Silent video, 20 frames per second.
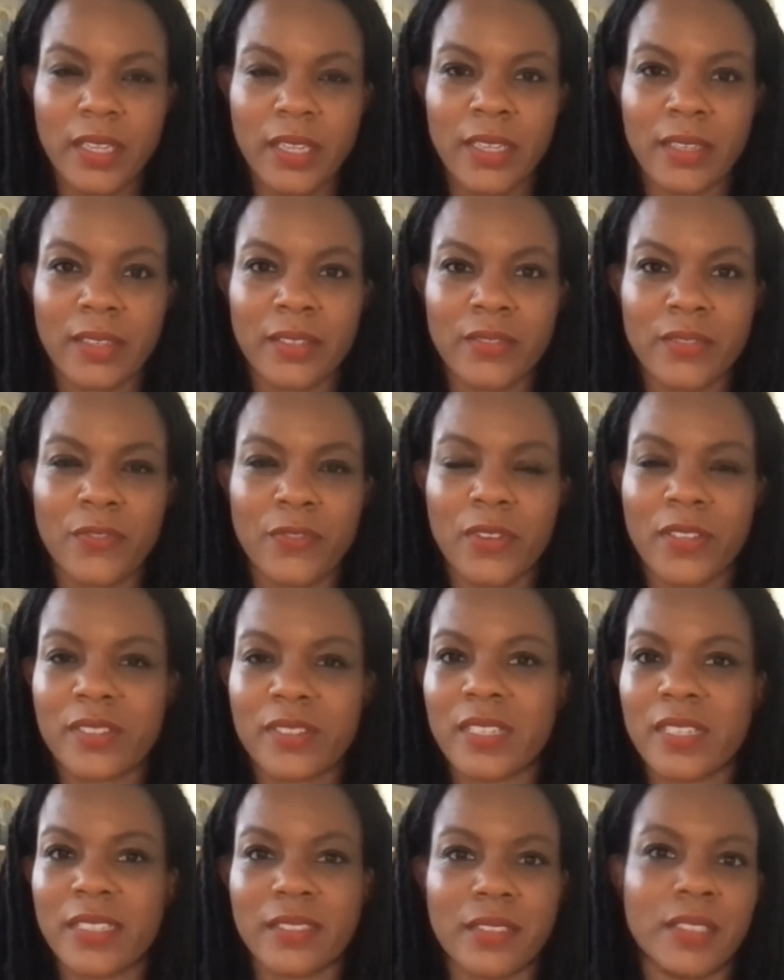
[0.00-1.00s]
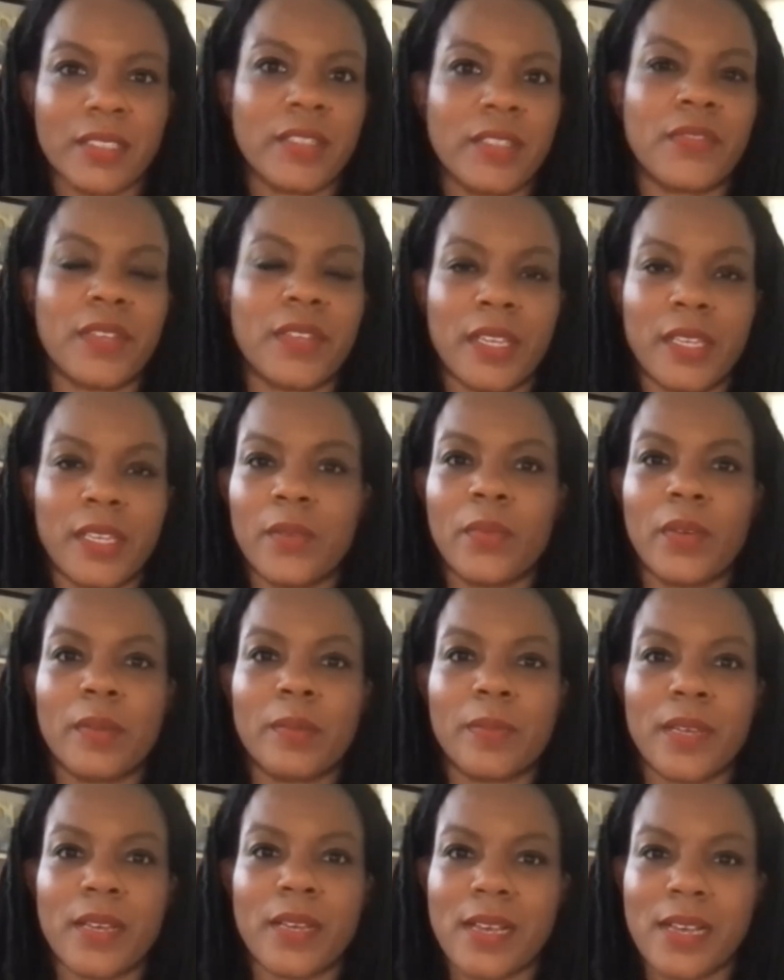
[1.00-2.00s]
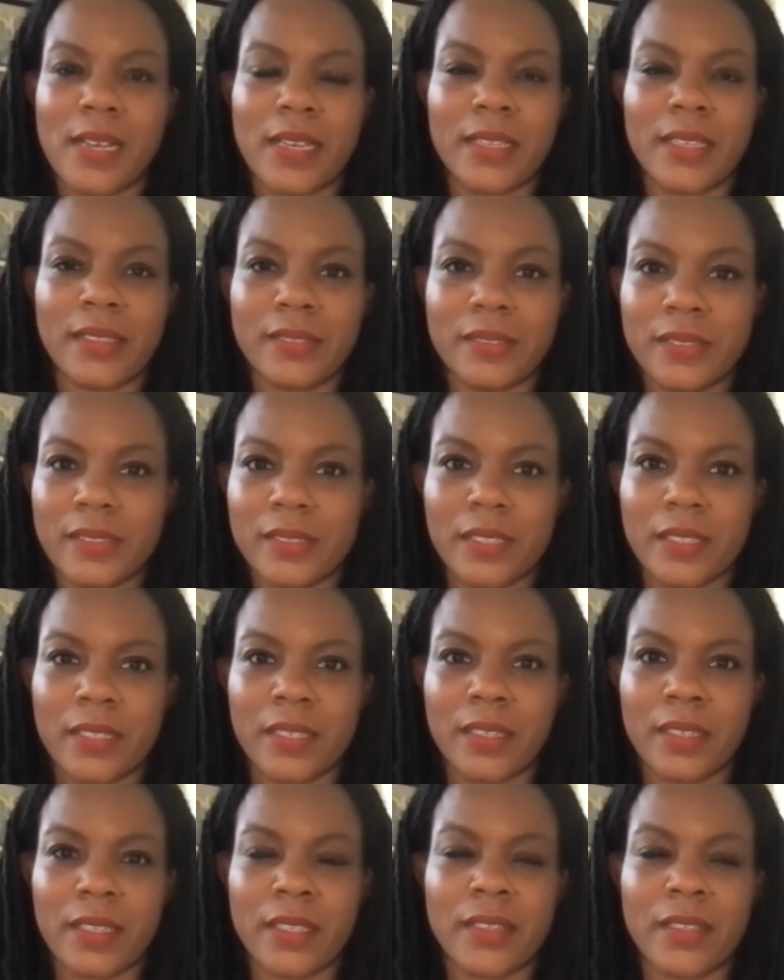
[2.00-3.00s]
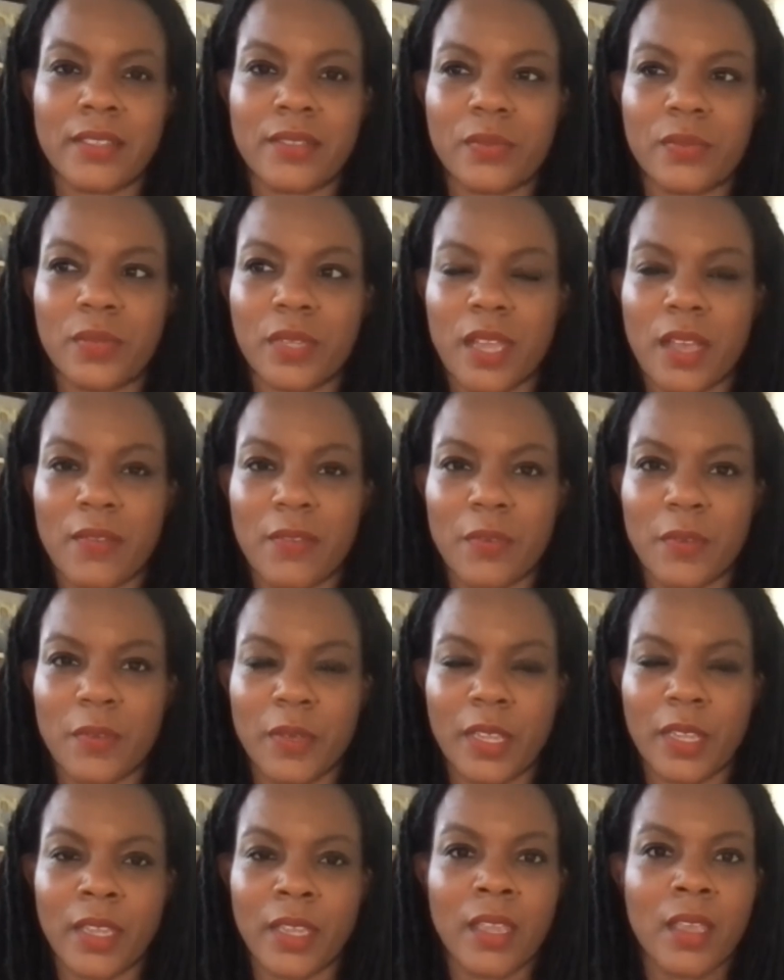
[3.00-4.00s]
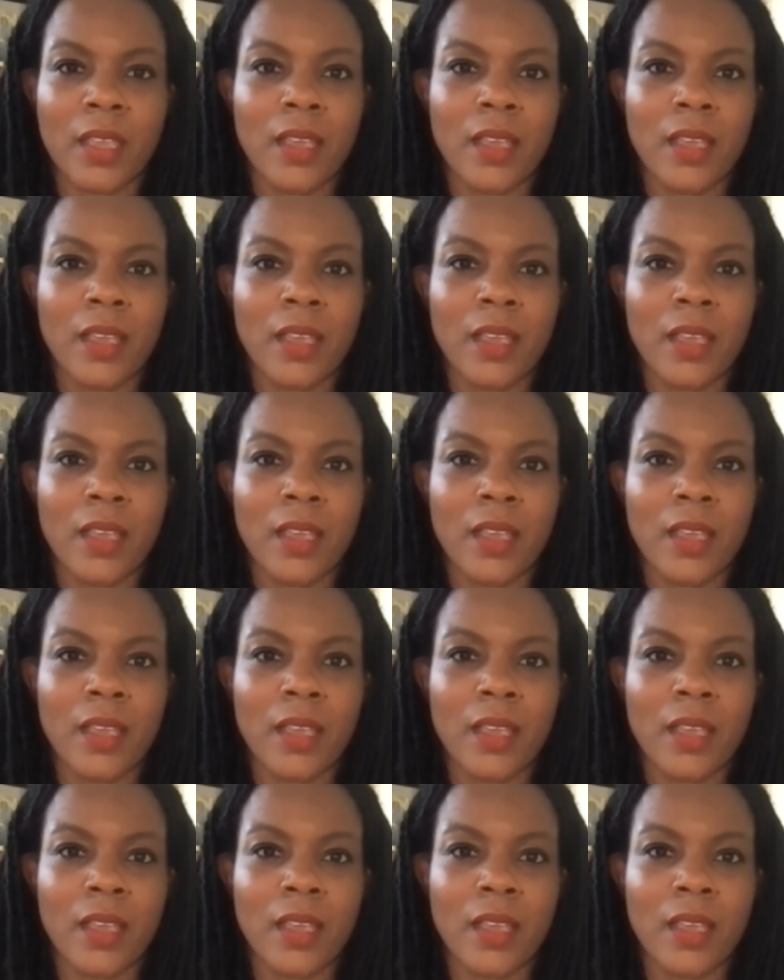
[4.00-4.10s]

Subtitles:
and for us not to leave anyone behind in this recovery.